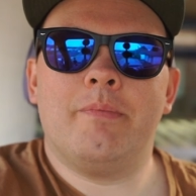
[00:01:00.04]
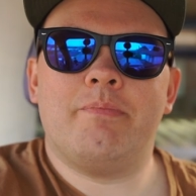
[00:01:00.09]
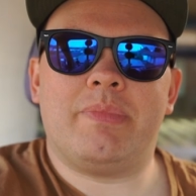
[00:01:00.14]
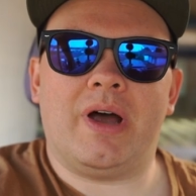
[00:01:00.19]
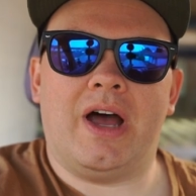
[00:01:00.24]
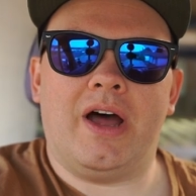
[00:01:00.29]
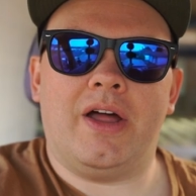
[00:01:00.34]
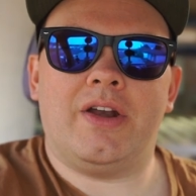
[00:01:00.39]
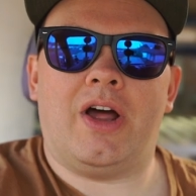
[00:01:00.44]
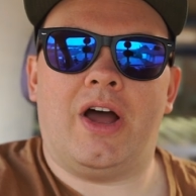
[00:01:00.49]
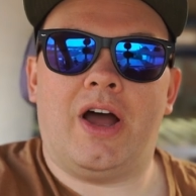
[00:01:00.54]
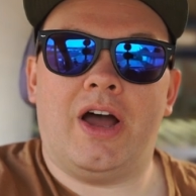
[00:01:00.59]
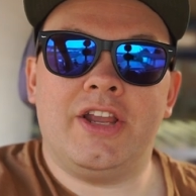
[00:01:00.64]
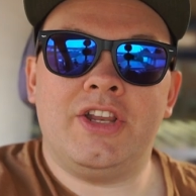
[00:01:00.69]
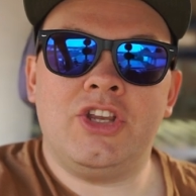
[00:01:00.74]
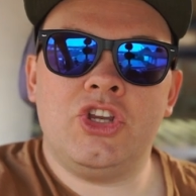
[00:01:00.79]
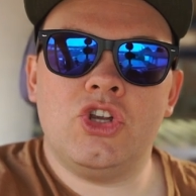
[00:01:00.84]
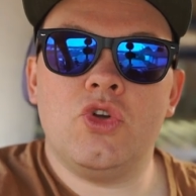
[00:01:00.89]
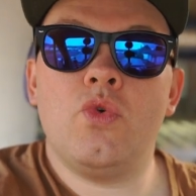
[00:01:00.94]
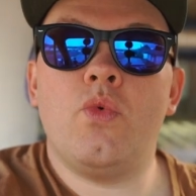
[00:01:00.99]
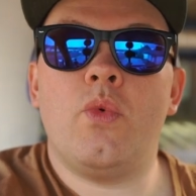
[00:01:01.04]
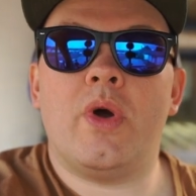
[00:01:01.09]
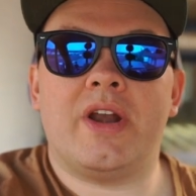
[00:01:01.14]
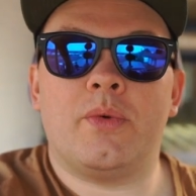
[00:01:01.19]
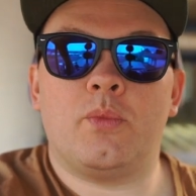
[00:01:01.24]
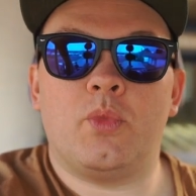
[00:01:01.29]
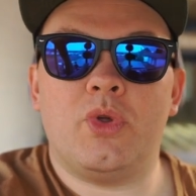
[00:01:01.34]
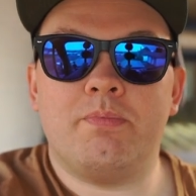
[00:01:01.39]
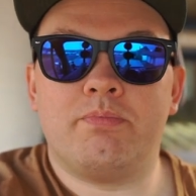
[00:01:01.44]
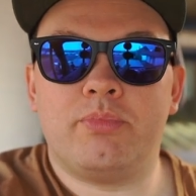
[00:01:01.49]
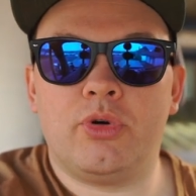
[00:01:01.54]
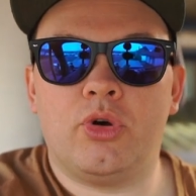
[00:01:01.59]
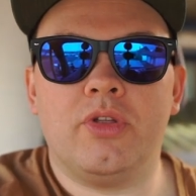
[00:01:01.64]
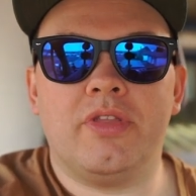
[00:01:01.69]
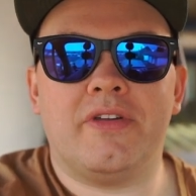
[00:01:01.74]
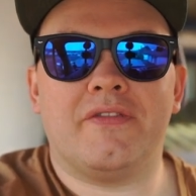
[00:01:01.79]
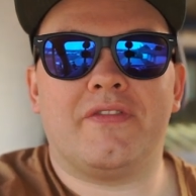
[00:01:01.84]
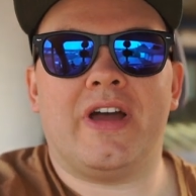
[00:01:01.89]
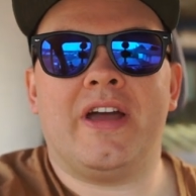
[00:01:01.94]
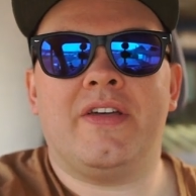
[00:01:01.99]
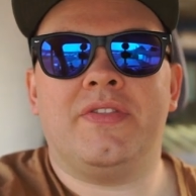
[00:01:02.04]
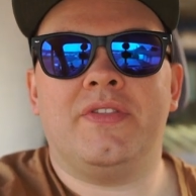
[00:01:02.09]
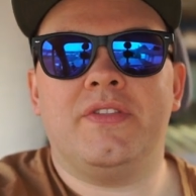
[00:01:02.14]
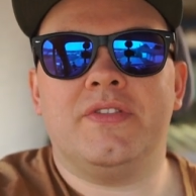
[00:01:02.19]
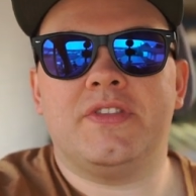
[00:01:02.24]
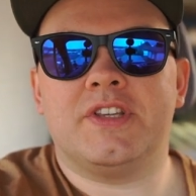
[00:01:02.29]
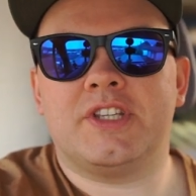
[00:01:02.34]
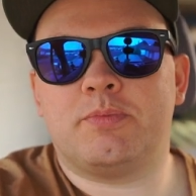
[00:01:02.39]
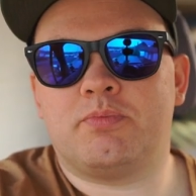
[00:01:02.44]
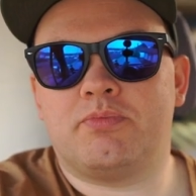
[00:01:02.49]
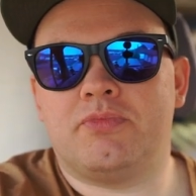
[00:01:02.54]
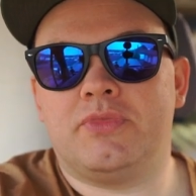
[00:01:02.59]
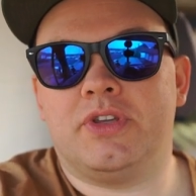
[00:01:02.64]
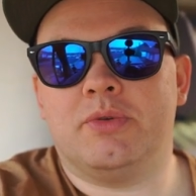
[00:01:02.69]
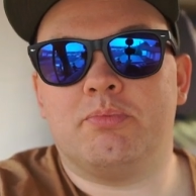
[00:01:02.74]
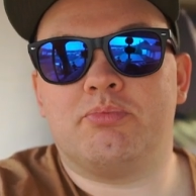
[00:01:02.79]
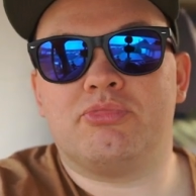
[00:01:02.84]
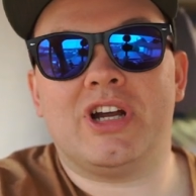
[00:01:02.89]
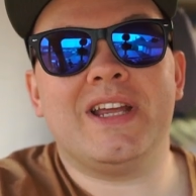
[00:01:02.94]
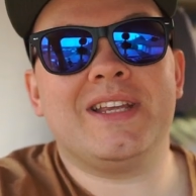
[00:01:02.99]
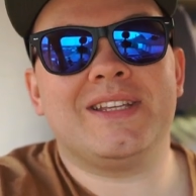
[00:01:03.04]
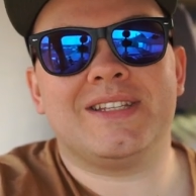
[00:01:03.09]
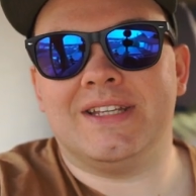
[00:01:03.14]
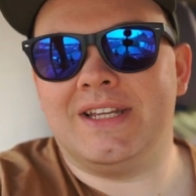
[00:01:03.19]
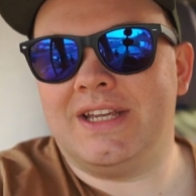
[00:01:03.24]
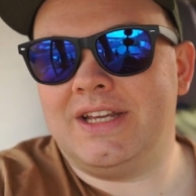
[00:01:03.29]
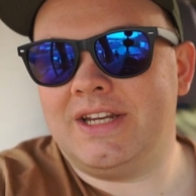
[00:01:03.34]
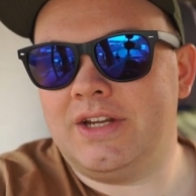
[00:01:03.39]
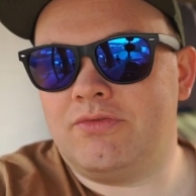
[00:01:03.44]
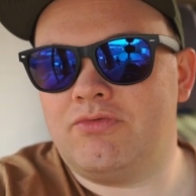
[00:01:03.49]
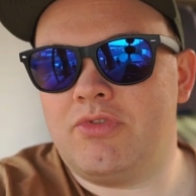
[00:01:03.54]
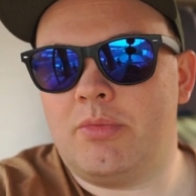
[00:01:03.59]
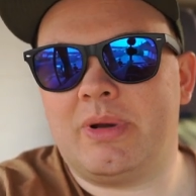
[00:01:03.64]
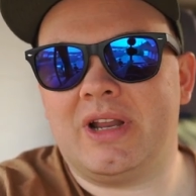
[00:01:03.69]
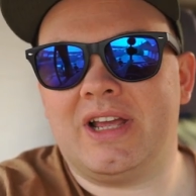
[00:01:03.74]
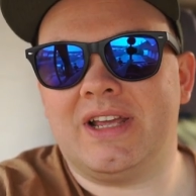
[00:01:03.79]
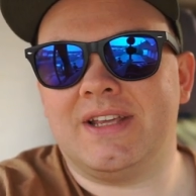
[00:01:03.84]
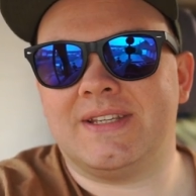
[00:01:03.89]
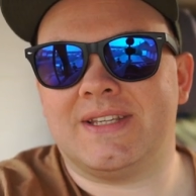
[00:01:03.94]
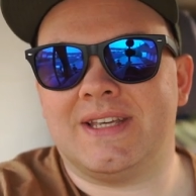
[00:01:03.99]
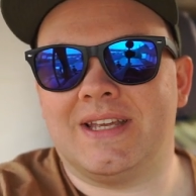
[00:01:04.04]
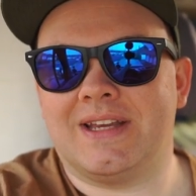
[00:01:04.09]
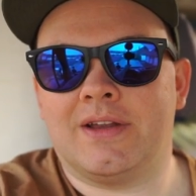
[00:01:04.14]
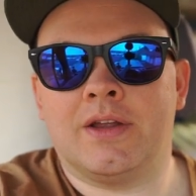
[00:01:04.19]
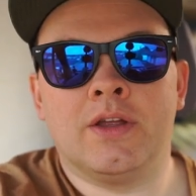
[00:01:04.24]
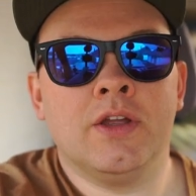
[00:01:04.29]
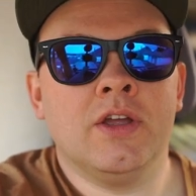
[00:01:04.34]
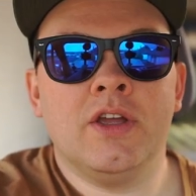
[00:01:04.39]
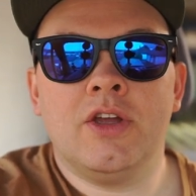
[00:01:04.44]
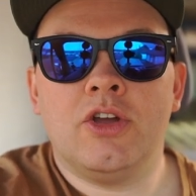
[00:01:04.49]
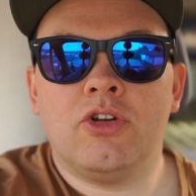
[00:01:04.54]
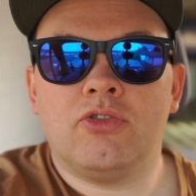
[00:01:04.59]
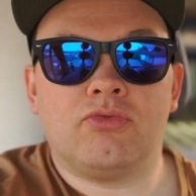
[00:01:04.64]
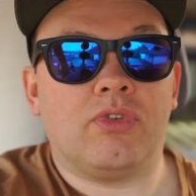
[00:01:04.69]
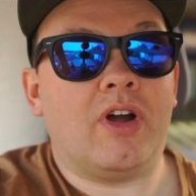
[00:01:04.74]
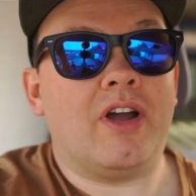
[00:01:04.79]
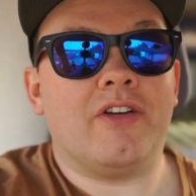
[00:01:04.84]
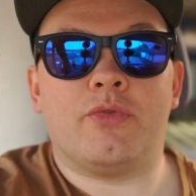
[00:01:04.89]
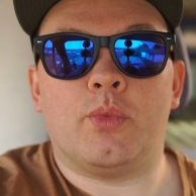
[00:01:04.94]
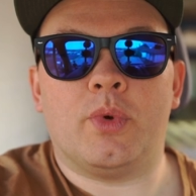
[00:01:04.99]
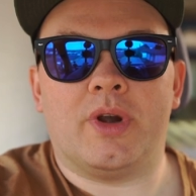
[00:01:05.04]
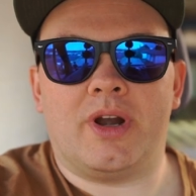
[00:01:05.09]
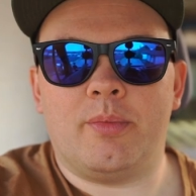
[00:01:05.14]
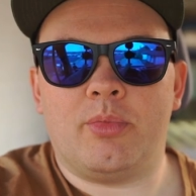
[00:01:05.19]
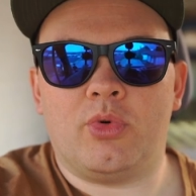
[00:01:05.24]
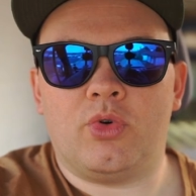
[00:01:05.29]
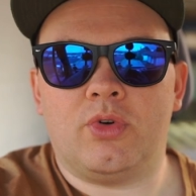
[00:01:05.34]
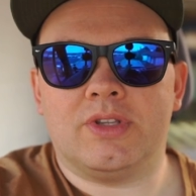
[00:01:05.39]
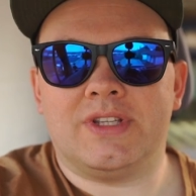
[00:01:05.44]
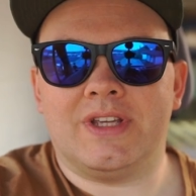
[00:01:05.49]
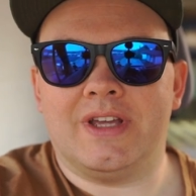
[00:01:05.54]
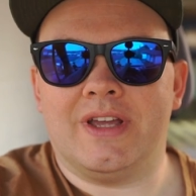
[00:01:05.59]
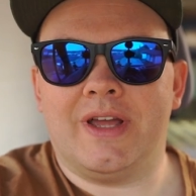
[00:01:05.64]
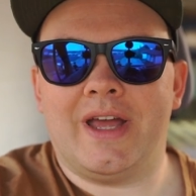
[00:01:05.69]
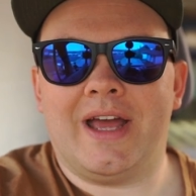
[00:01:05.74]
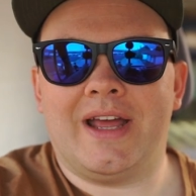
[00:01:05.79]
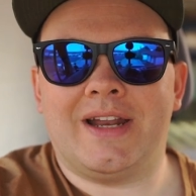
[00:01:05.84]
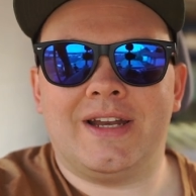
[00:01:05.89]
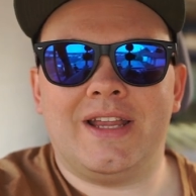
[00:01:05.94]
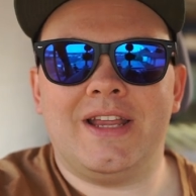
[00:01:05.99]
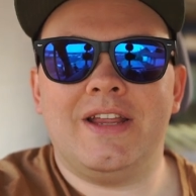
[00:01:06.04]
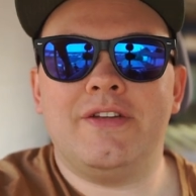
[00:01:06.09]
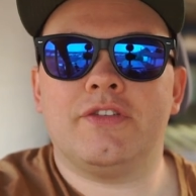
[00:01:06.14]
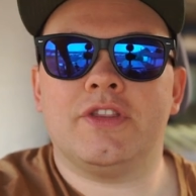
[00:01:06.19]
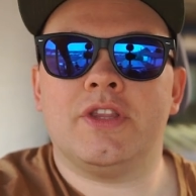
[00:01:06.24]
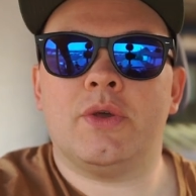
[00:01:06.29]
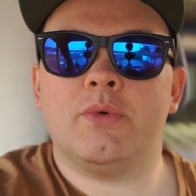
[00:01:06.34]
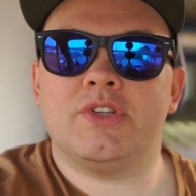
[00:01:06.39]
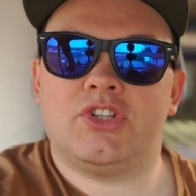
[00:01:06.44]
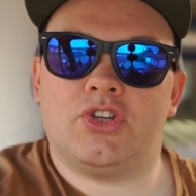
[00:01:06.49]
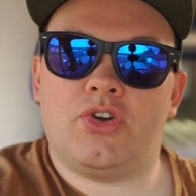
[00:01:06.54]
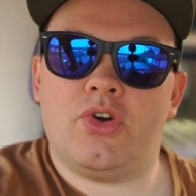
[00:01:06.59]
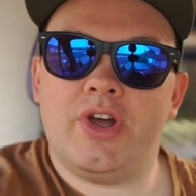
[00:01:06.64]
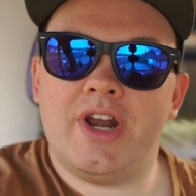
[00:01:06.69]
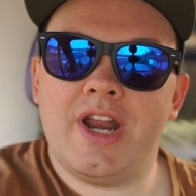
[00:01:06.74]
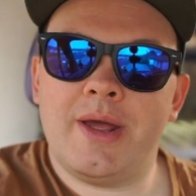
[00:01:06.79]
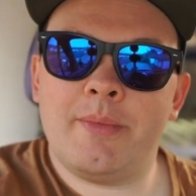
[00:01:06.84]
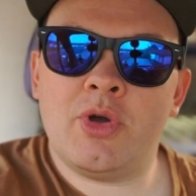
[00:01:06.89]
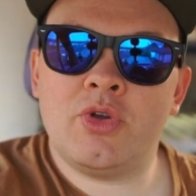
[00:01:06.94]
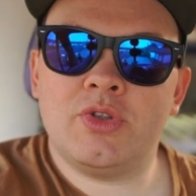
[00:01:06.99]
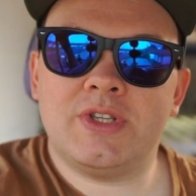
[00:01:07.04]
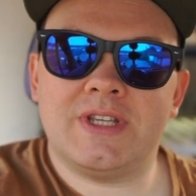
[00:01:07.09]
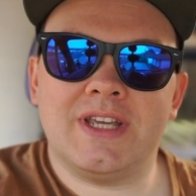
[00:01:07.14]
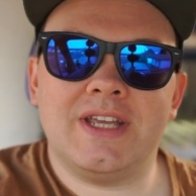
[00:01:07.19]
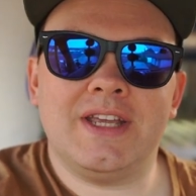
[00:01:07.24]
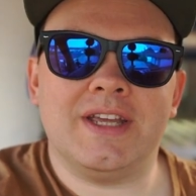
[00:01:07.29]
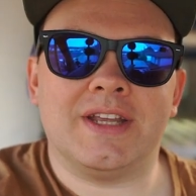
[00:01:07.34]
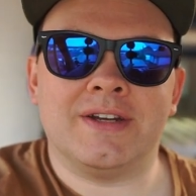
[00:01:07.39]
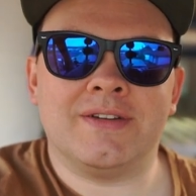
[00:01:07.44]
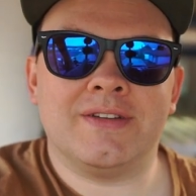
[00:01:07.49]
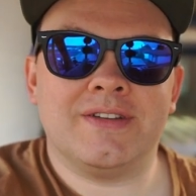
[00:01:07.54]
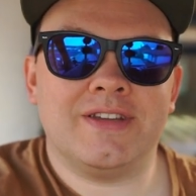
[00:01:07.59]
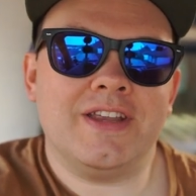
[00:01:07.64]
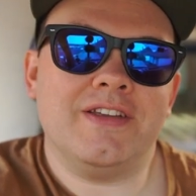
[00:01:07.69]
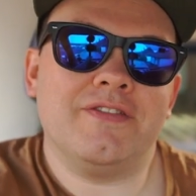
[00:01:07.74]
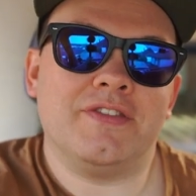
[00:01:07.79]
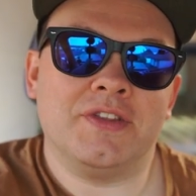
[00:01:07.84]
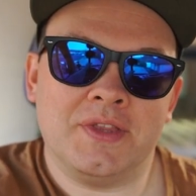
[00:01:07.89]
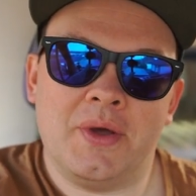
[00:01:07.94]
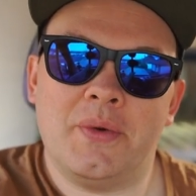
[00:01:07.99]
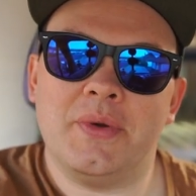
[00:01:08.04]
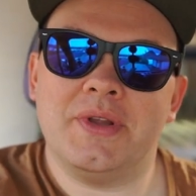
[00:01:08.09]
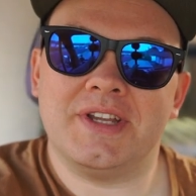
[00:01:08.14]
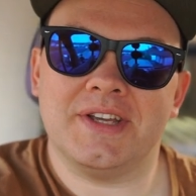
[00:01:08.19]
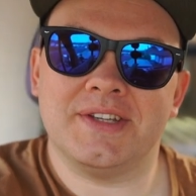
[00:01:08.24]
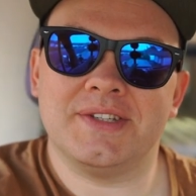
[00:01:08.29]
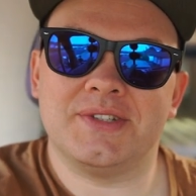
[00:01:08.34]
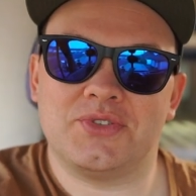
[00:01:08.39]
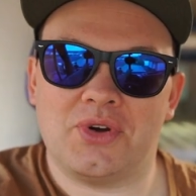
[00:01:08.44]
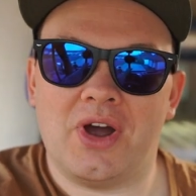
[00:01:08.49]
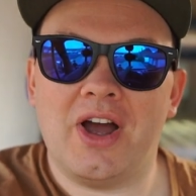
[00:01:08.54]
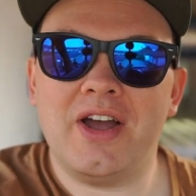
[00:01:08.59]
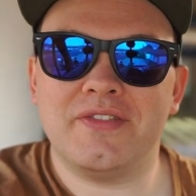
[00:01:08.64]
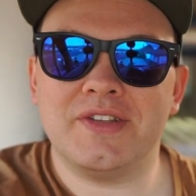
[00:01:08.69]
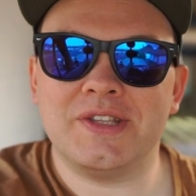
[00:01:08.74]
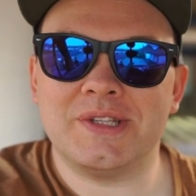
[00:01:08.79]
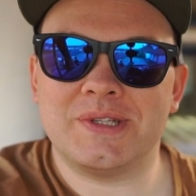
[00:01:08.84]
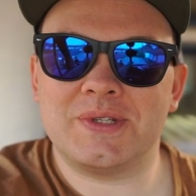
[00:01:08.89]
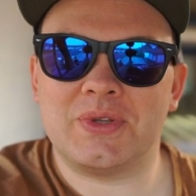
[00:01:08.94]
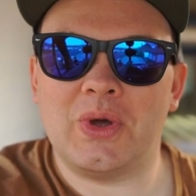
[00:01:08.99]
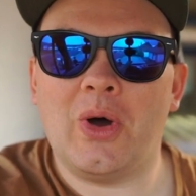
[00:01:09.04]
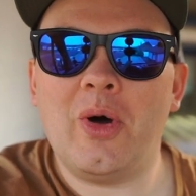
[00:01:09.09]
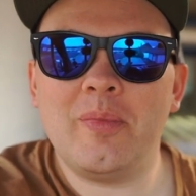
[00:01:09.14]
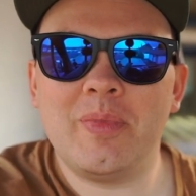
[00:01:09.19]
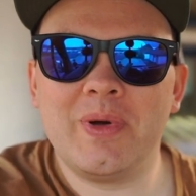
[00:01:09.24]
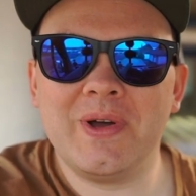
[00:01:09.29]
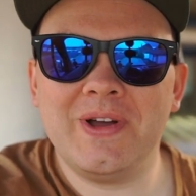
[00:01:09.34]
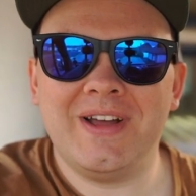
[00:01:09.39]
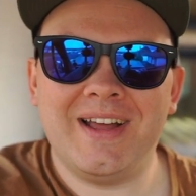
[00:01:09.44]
But I knew when we bought the van that the, the brakes needed replacing right from when I bought it. And even though it's got an MOT and even though it does drive and stop,